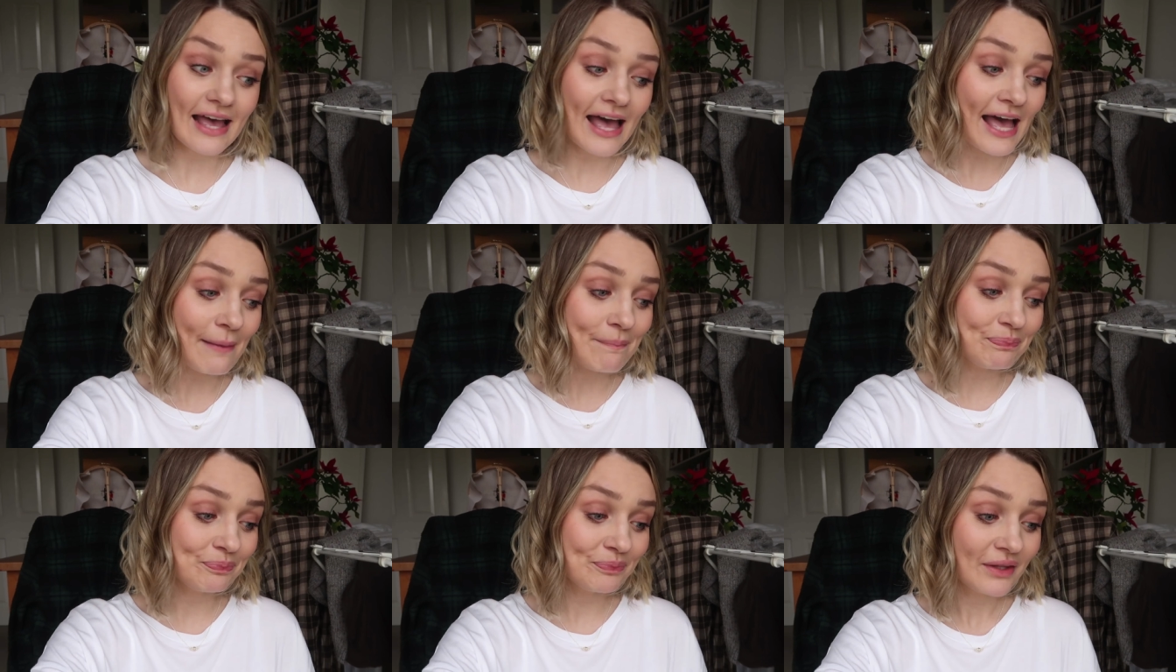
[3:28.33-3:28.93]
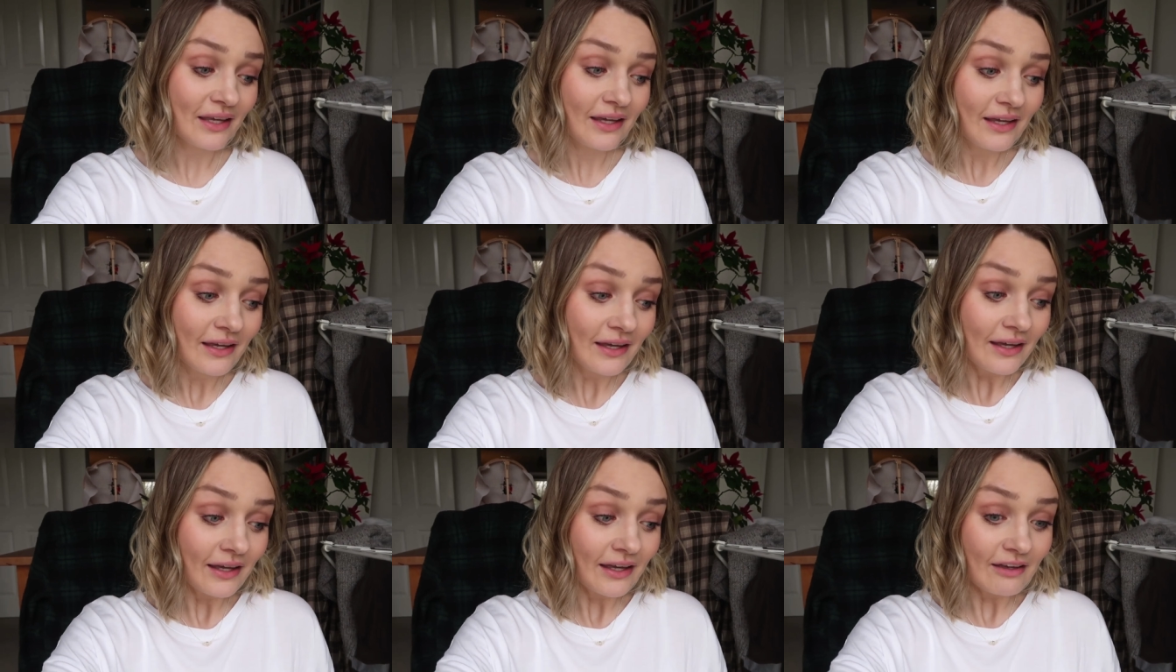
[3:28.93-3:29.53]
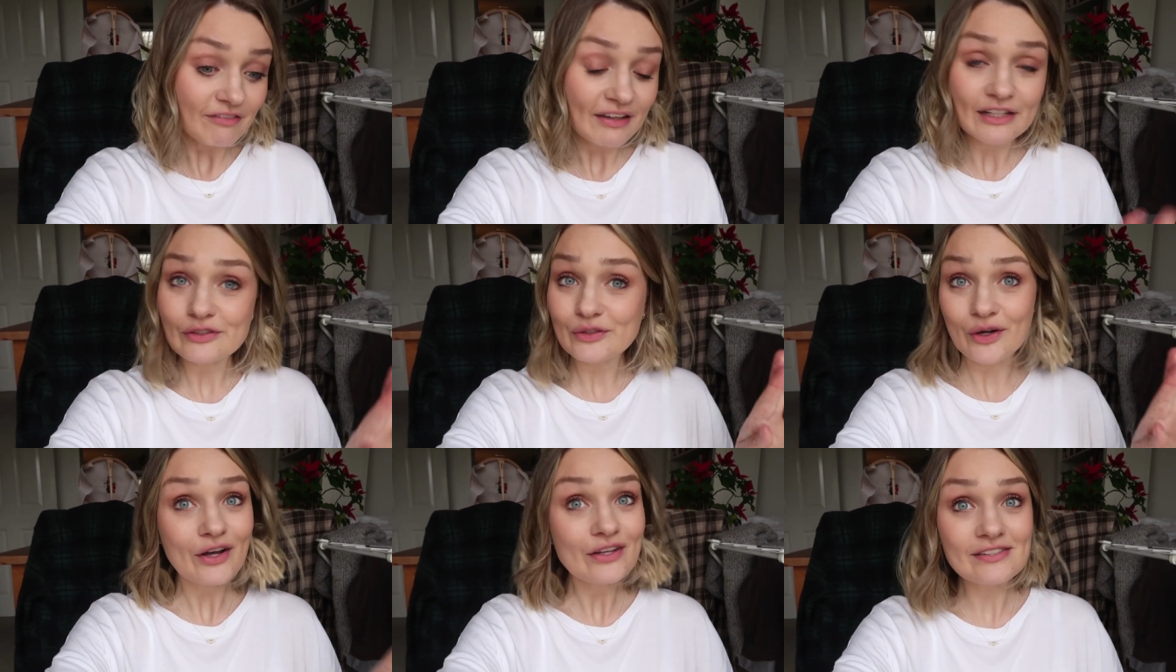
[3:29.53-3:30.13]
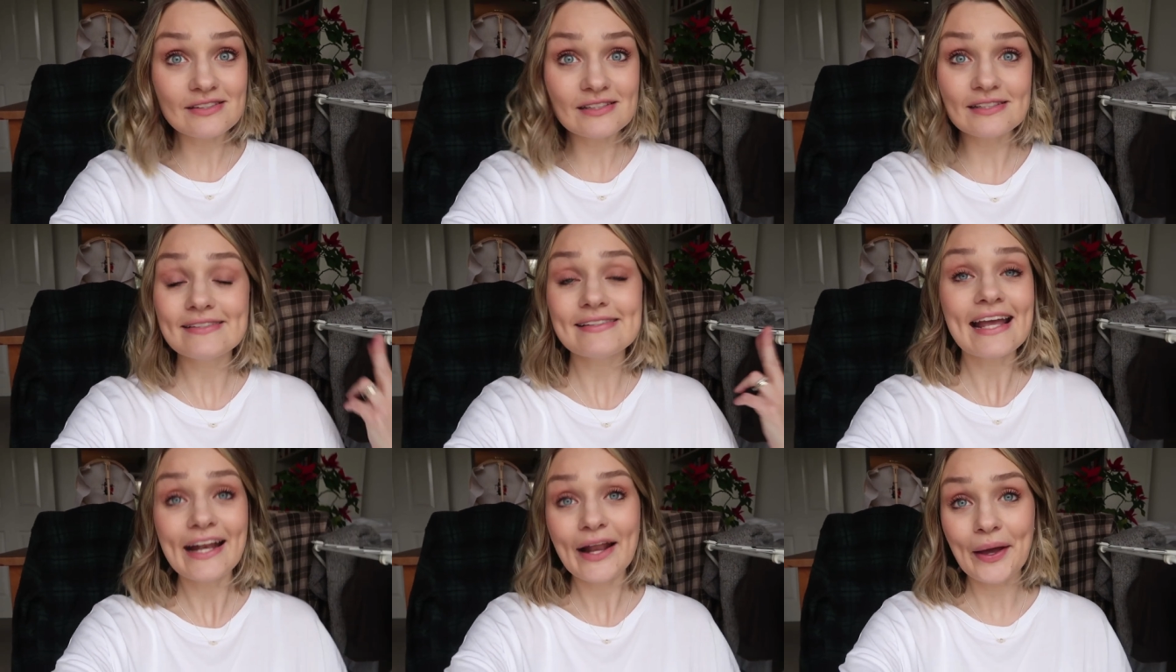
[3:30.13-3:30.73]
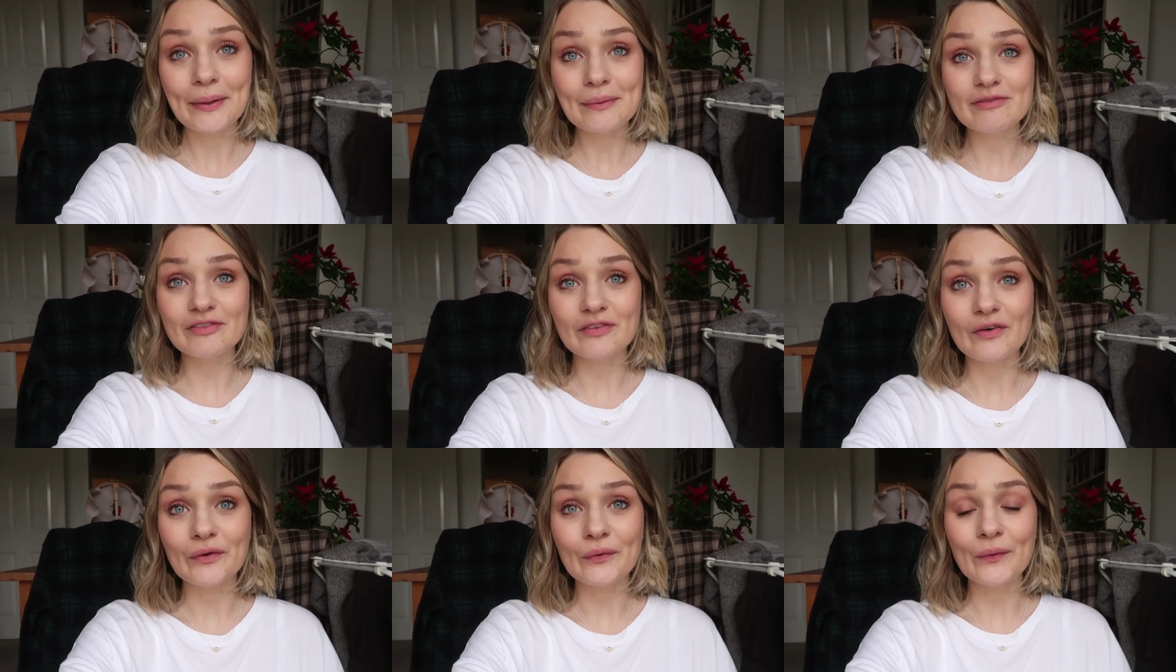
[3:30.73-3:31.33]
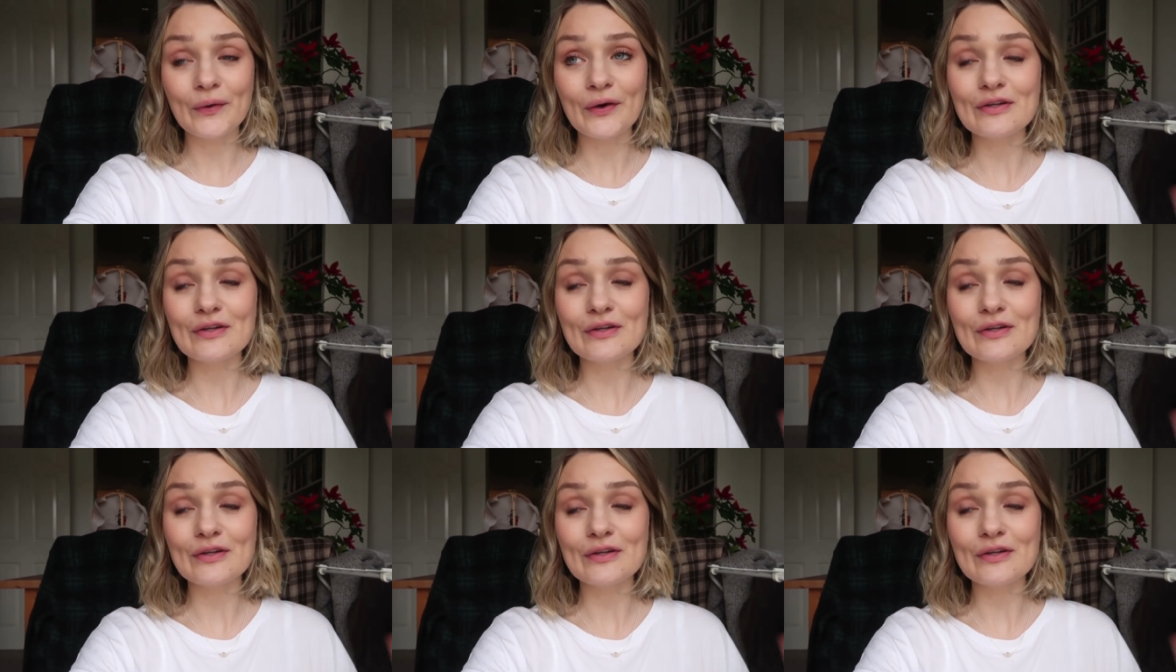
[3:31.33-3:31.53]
Um, fingers crossed, staying hopeful,